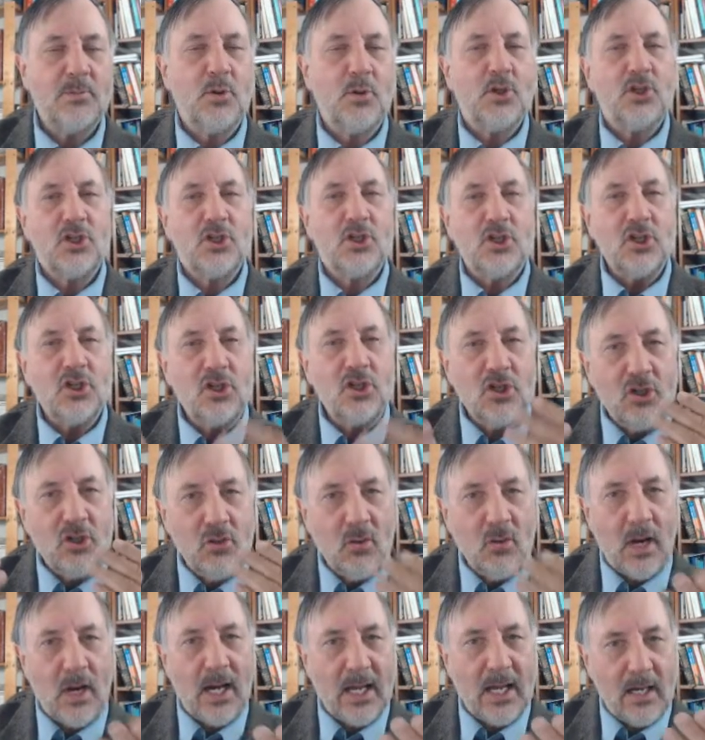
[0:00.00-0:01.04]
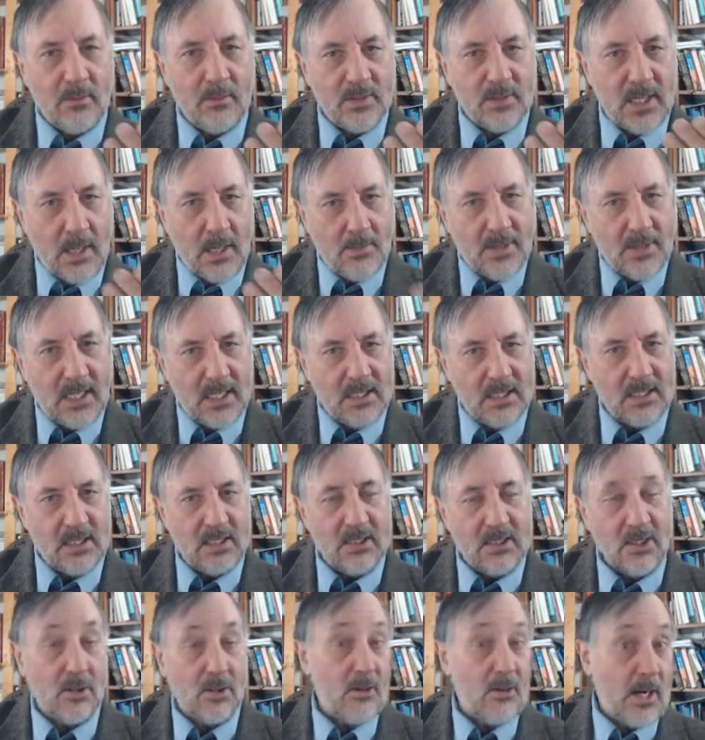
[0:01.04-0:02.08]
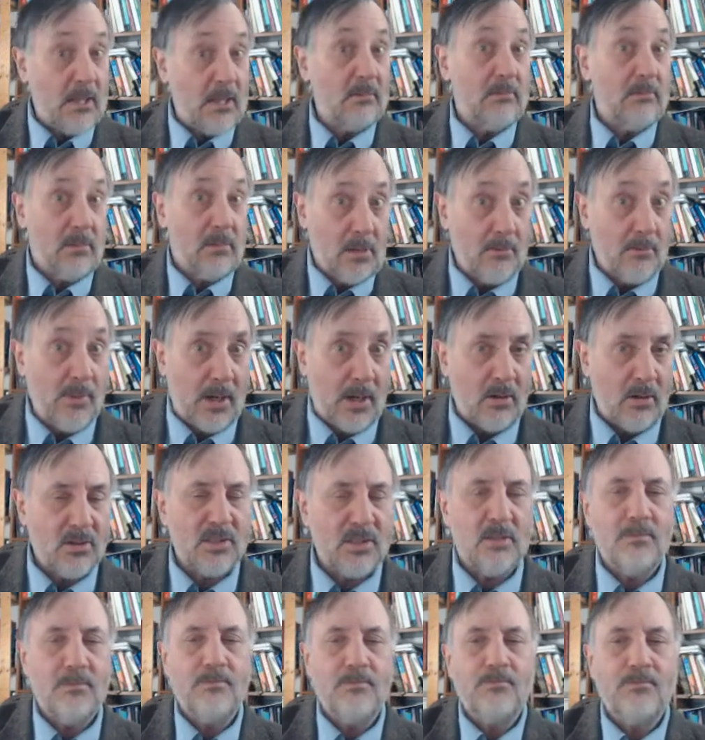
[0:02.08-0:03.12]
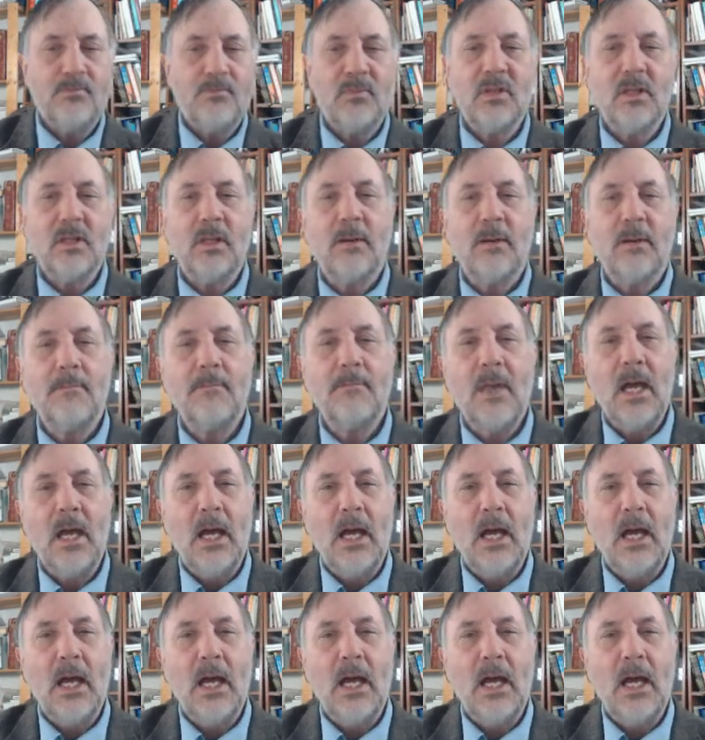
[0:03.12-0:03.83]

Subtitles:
puts two items up against each other and compares them. Okay,